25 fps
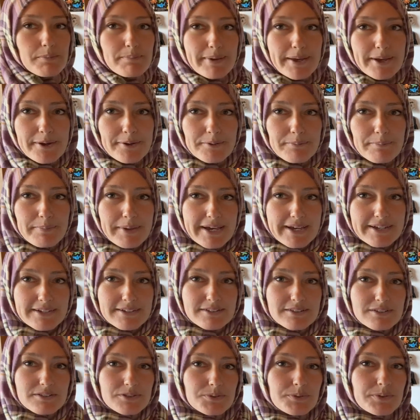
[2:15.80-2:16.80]
pound
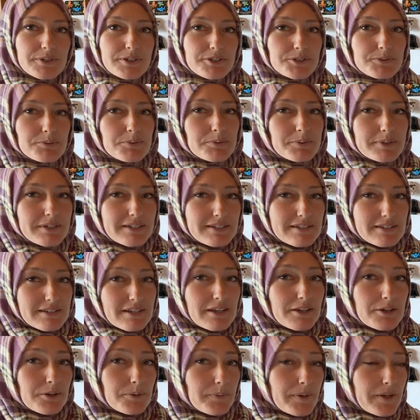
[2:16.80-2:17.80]
bags? So here's where we can
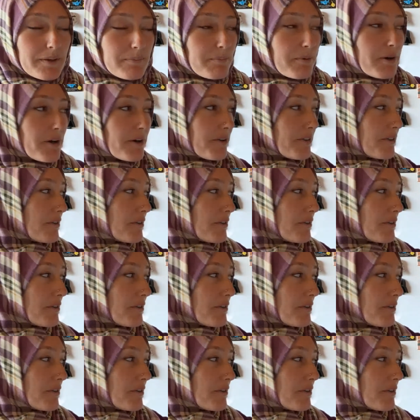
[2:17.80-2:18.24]
take away part of